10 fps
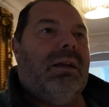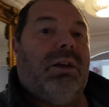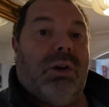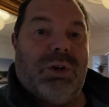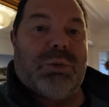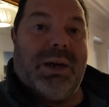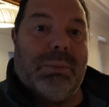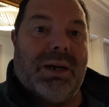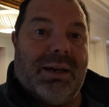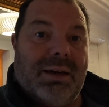you know, which
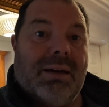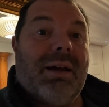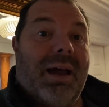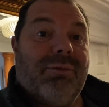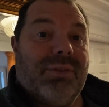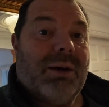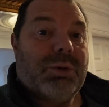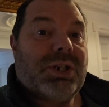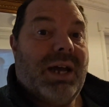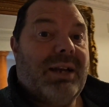people have now
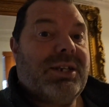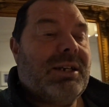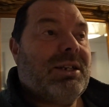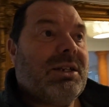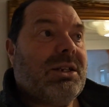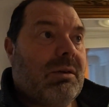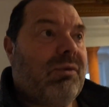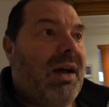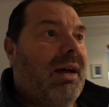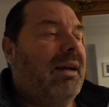started to
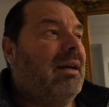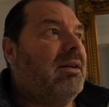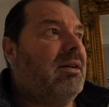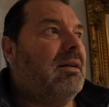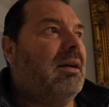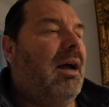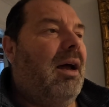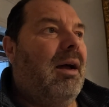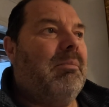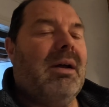find.
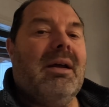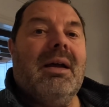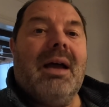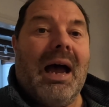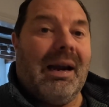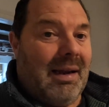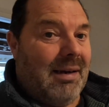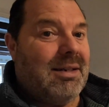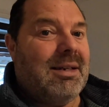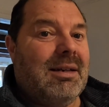And
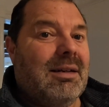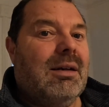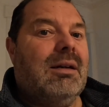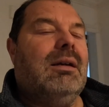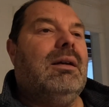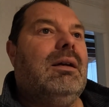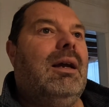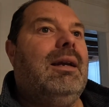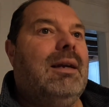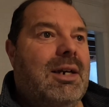I didn't
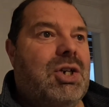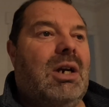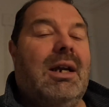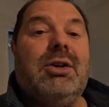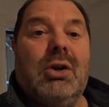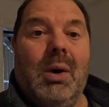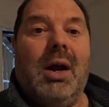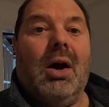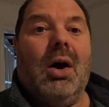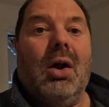initially do
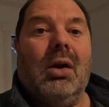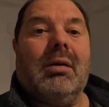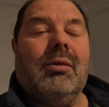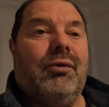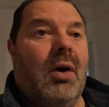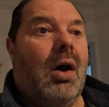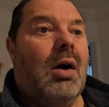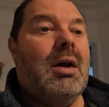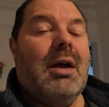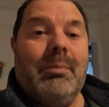it all
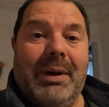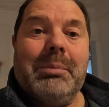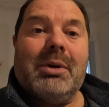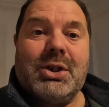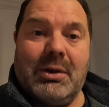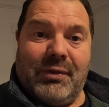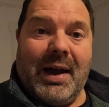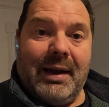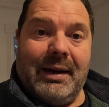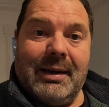for people to
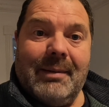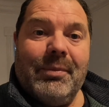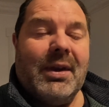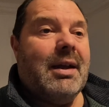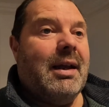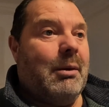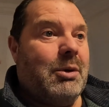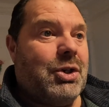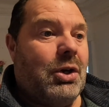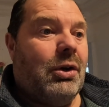find. It
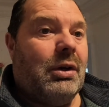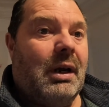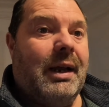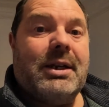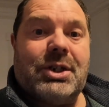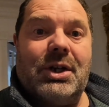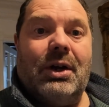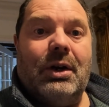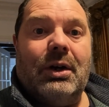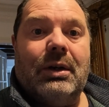was only
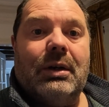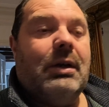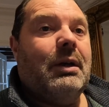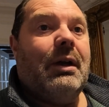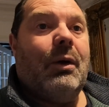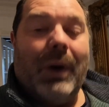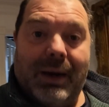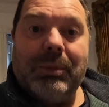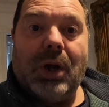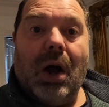so
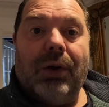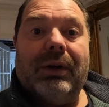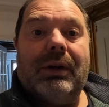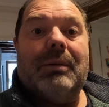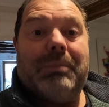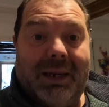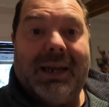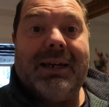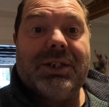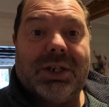when I'm gone, my
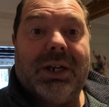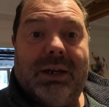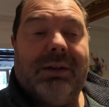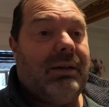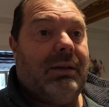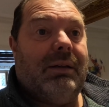kids can